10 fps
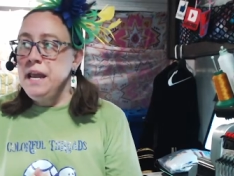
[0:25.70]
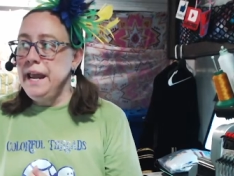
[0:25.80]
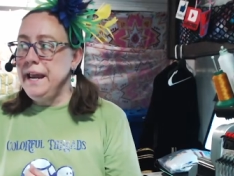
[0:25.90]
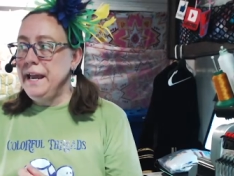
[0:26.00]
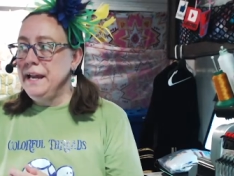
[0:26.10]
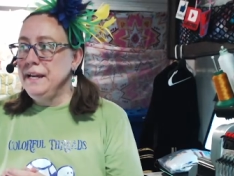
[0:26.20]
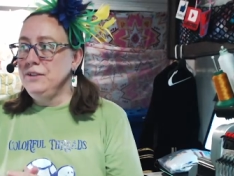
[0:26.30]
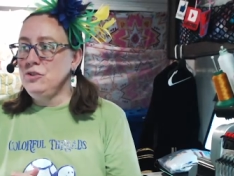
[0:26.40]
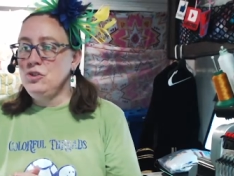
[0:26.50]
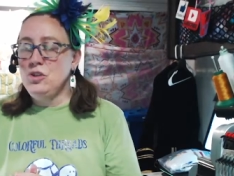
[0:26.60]

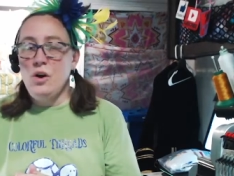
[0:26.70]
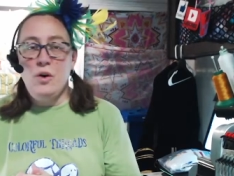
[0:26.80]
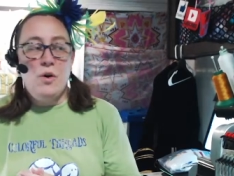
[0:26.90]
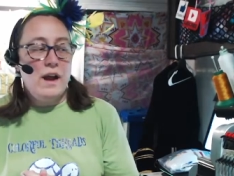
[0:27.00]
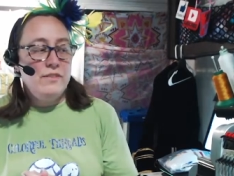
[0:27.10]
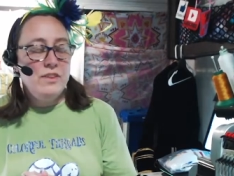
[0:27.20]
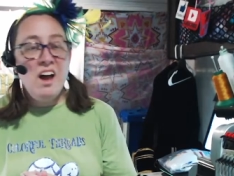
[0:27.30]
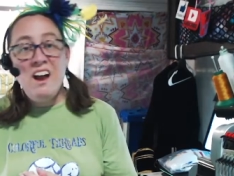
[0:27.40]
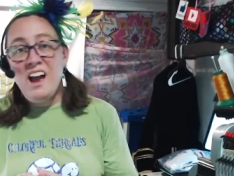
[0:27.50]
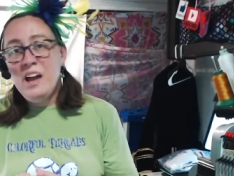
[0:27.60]
And so I
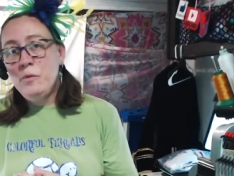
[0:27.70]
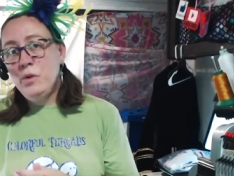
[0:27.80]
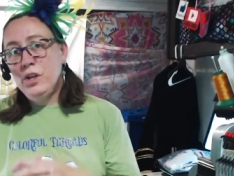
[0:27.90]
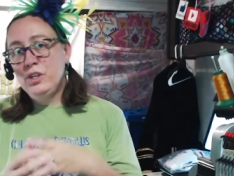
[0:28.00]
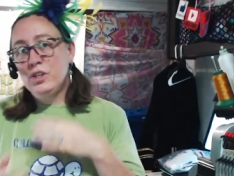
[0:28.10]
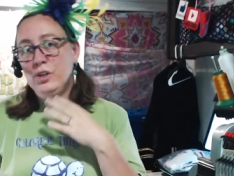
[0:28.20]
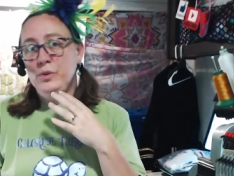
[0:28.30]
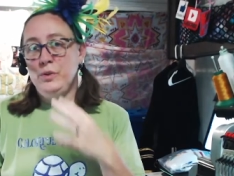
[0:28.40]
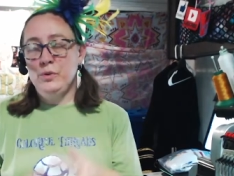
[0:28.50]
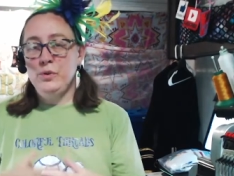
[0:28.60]
thought I would go
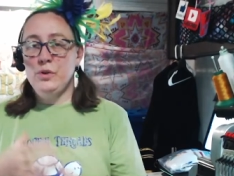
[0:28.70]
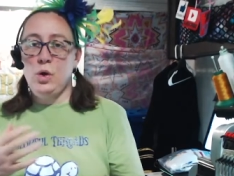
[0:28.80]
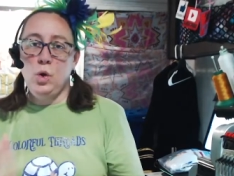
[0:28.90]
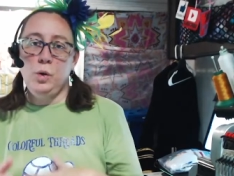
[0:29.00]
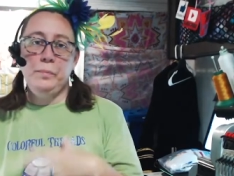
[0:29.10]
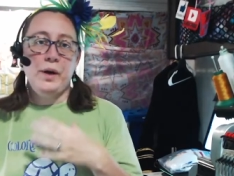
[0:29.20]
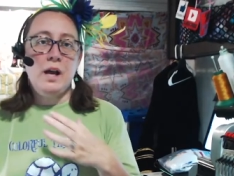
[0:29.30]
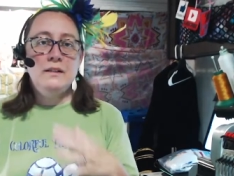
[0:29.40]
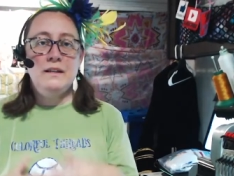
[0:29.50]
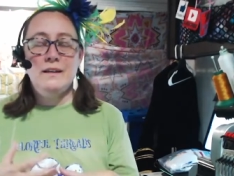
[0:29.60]
through the whole
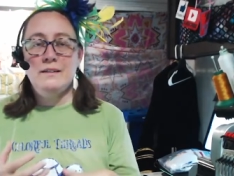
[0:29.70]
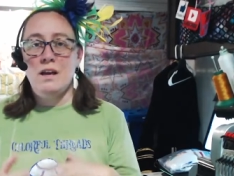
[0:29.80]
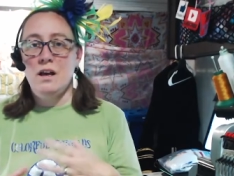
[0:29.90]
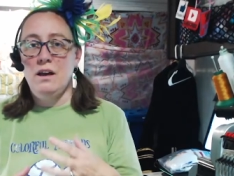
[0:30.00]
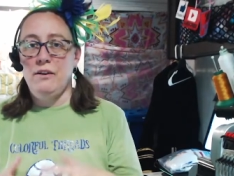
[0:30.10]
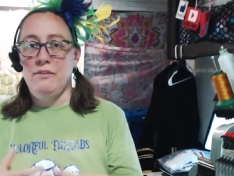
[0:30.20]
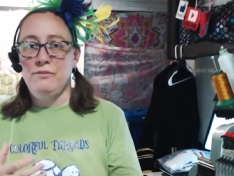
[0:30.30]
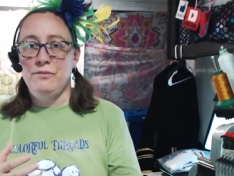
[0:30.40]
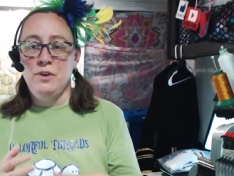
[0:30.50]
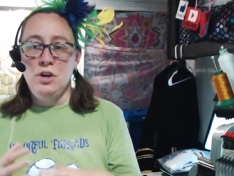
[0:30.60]
process of
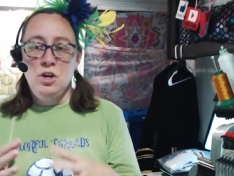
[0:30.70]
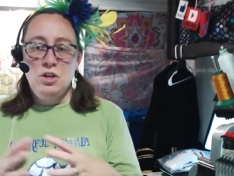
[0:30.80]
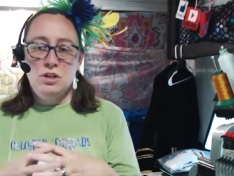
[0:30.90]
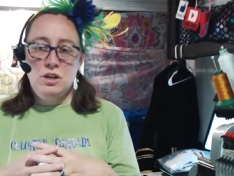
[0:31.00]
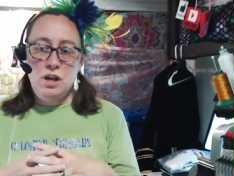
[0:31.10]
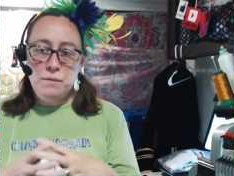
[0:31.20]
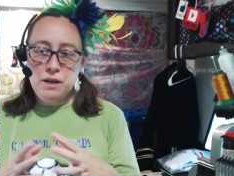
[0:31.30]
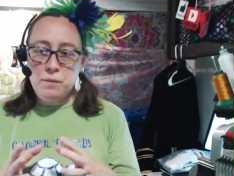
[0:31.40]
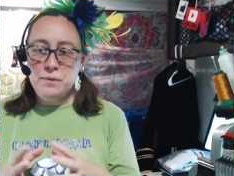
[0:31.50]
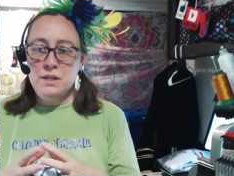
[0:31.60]
coming
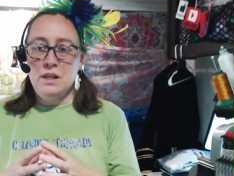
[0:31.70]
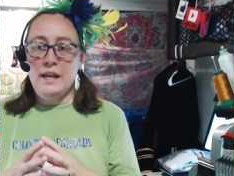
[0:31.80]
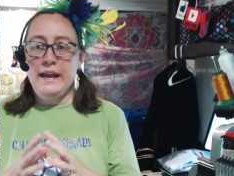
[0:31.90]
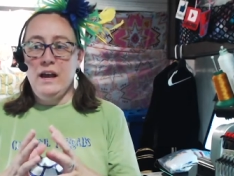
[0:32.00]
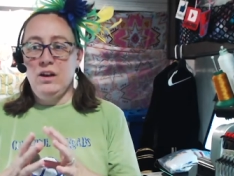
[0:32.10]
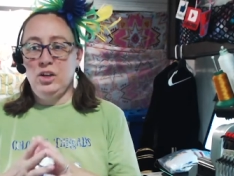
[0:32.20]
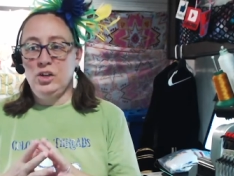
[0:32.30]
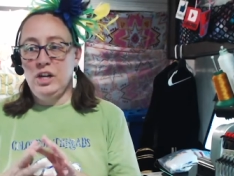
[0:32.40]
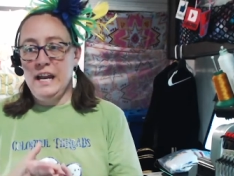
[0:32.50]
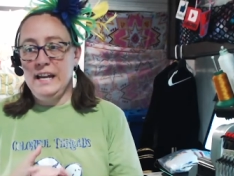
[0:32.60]
up with the layout,
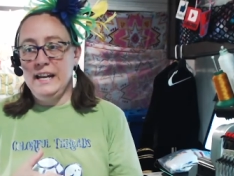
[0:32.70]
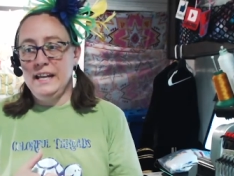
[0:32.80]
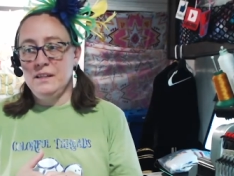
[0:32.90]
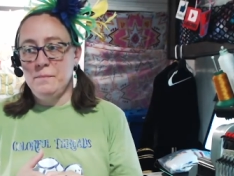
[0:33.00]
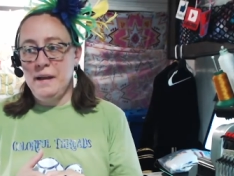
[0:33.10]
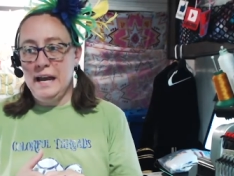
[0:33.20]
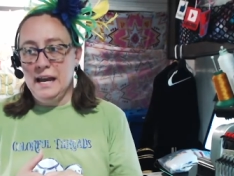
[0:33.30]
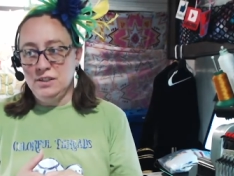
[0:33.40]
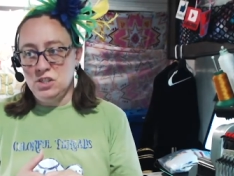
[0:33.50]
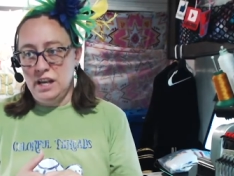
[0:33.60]
creating the
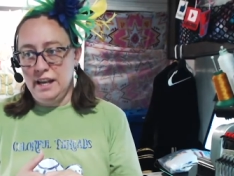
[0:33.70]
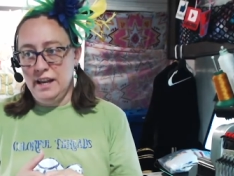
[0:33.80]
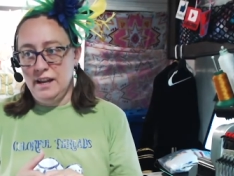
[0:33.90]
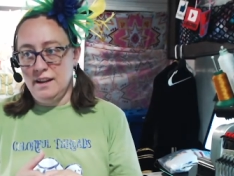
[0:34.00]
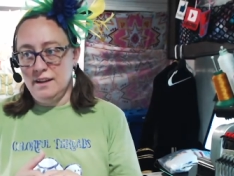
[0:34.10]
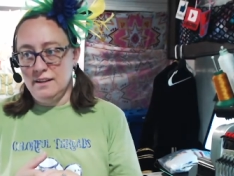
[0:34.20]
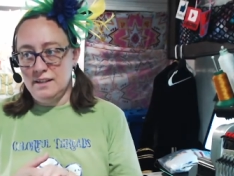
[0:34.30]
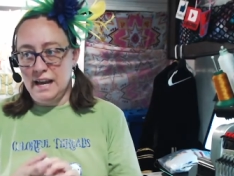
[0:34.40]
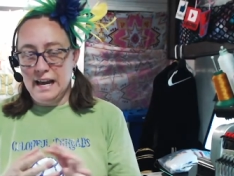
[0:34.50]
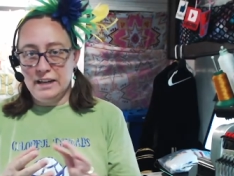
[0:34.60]
patch, and
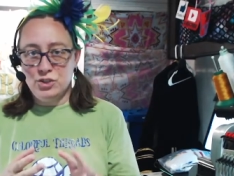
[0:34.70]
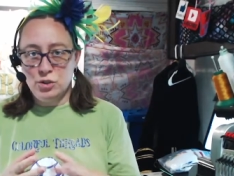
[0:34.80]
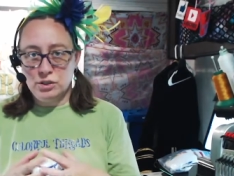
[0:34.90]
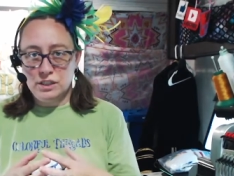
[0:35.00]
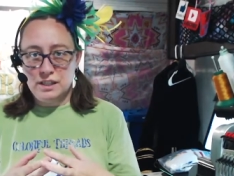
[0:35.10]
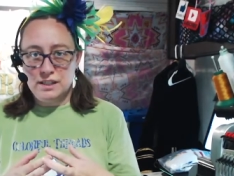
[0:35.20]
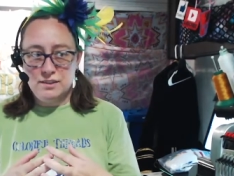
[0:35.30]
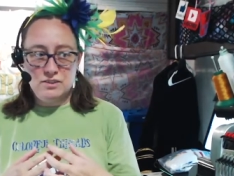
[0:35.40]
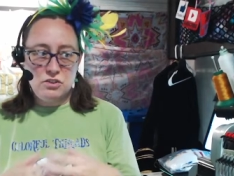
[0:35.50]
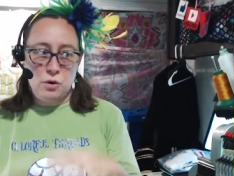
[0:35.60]
actually
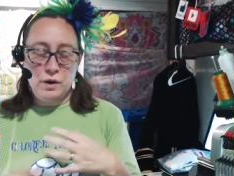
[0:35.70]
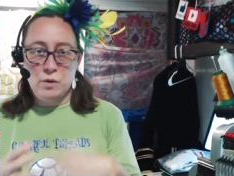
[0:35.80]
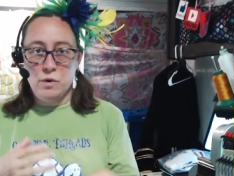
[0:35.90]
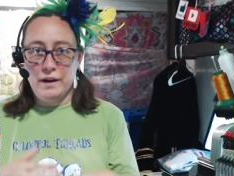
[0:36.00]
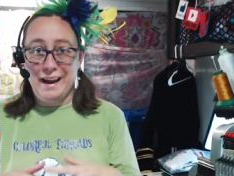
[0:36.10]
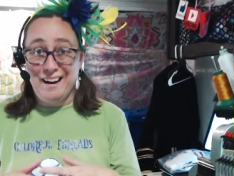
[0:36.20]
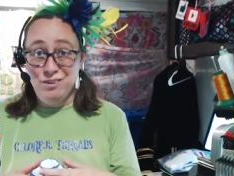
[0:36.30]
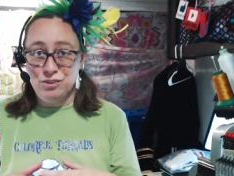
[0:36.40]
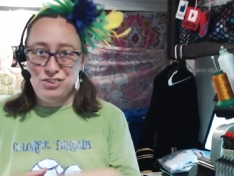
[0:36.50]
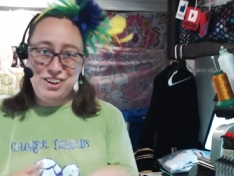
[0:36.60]
sewing one
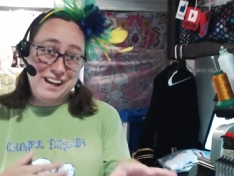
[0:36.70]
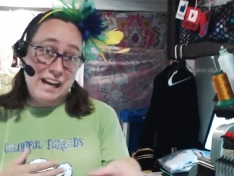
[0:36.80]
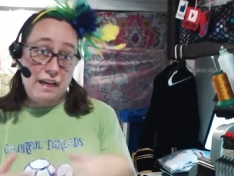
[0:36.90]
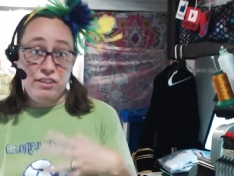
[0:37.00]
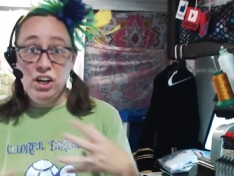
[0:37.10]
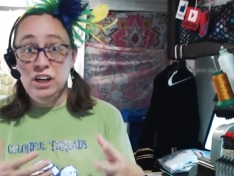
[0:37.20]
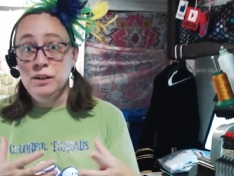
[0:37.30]
out together